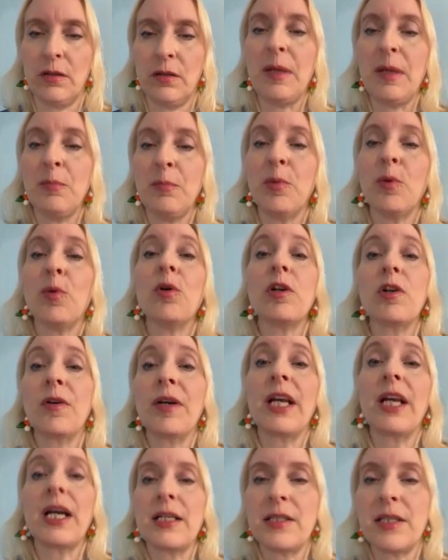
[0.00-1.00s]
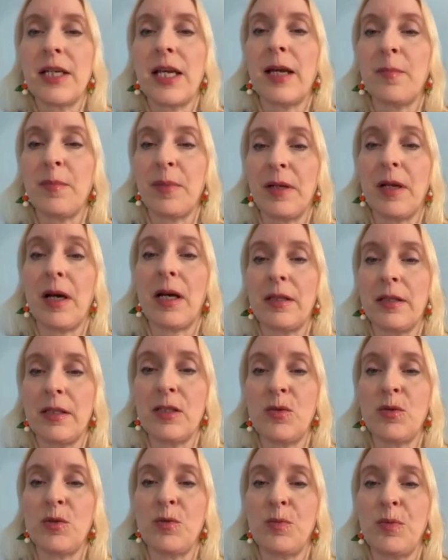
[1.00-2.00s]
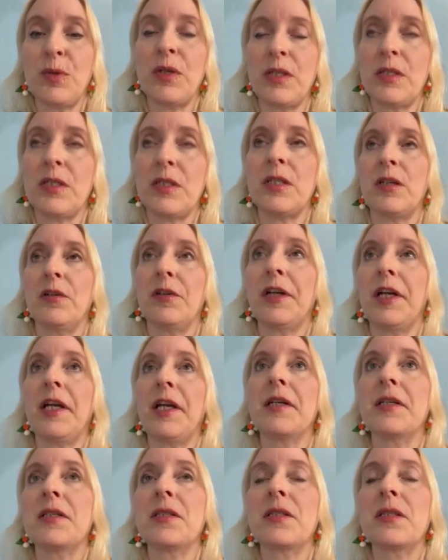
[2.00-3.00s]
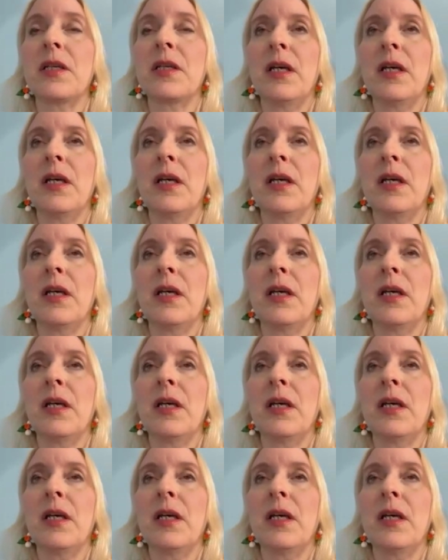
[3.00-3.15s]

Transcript: I mean, bordering on tamponade. This was pretty serious.